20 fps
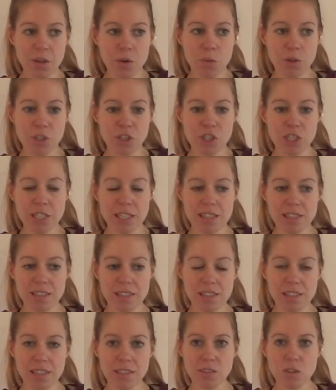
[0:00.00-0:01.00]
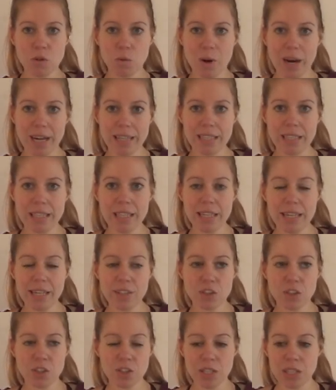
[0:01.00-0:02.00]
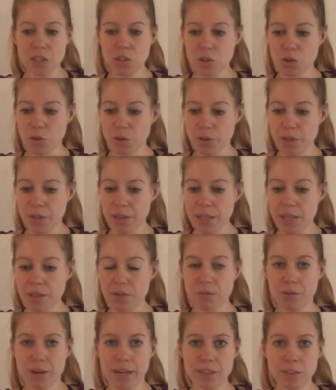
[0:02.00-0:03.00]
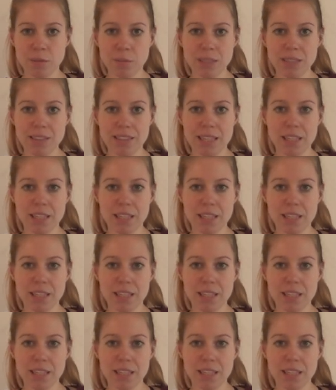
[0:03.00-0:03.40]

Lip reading: where she can sit quietly and just enjoy the environment,